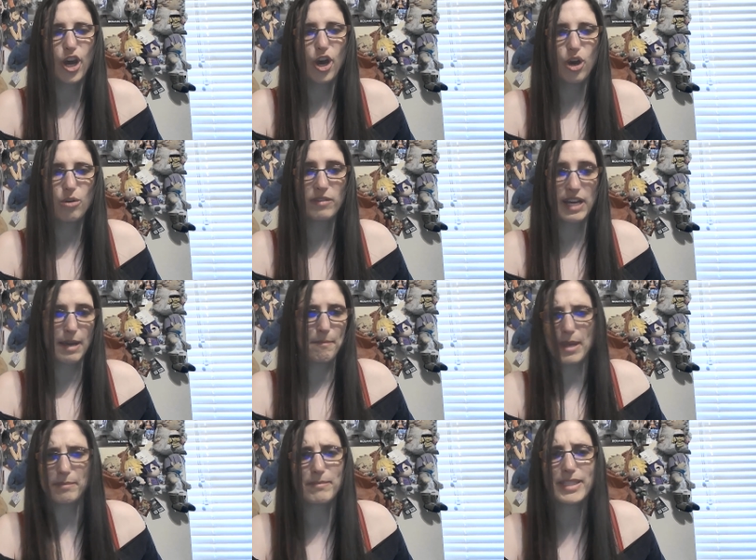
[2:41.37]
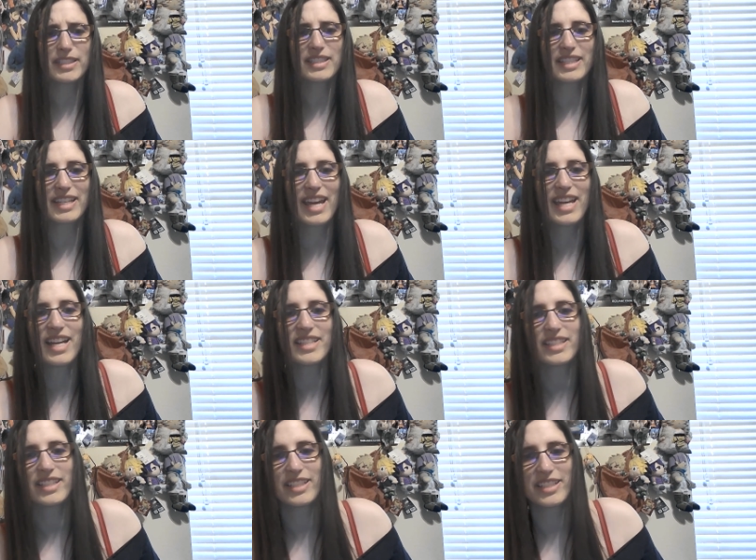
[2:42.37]
Oh, um, amidst the
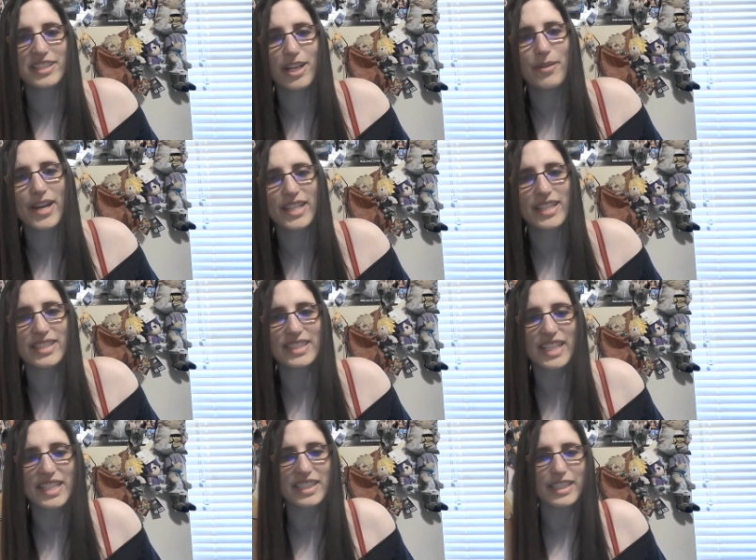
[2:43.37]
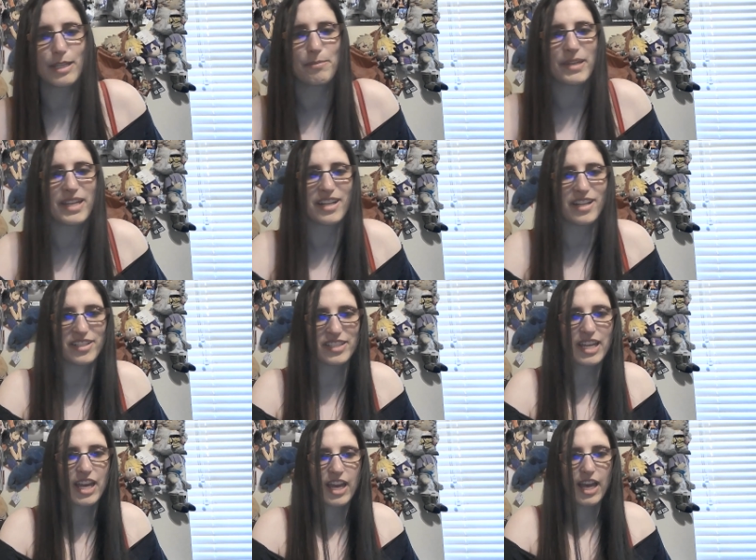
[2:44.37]
chaos in Konoha, he suddenly
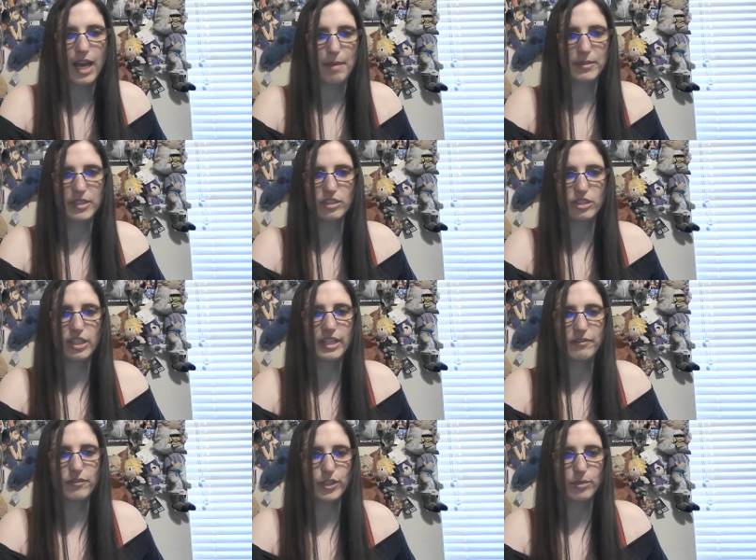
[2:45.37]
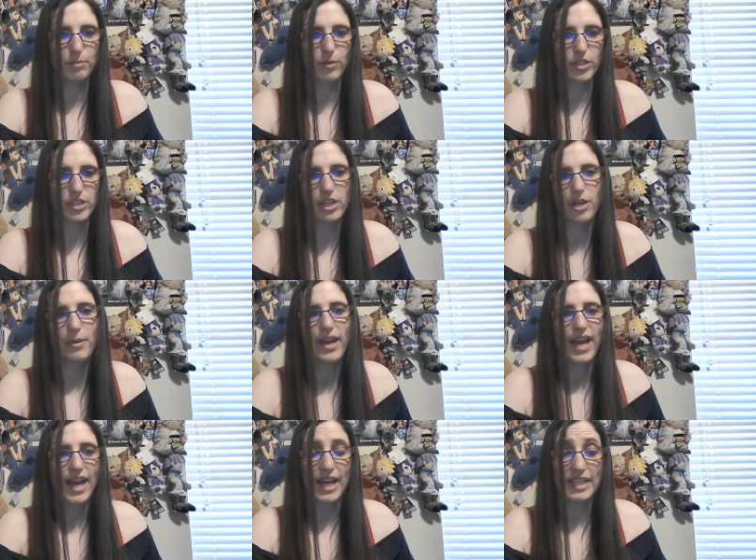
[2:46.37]
appears. I've been looking for you, Boruto.
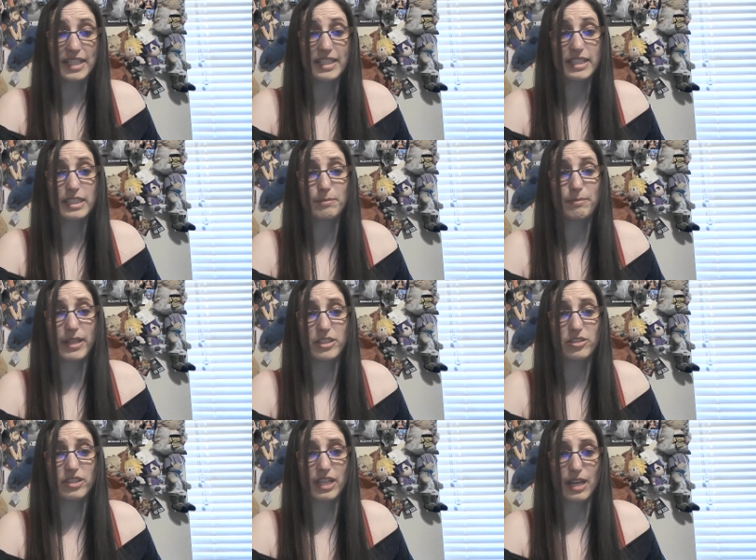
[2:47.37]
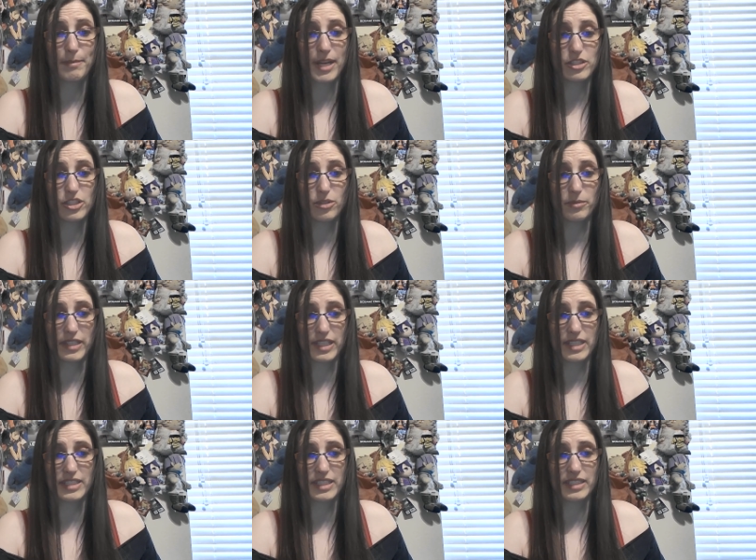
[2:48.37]
I didn't expect you to come out so
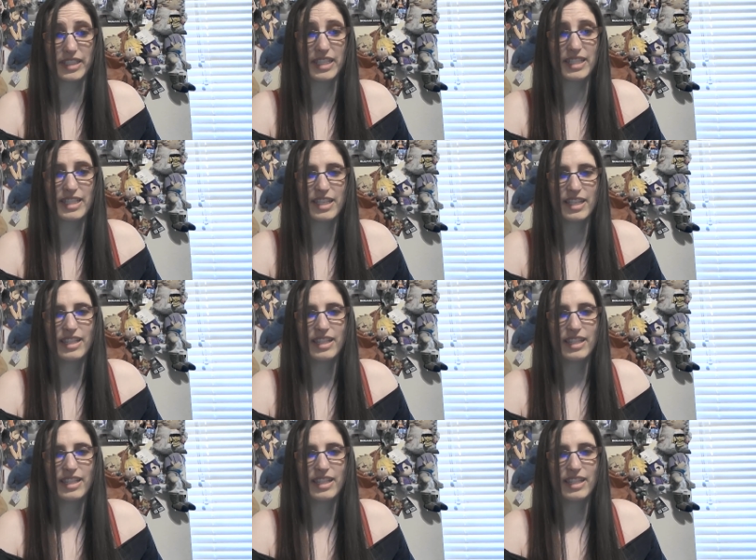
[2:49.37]
easily.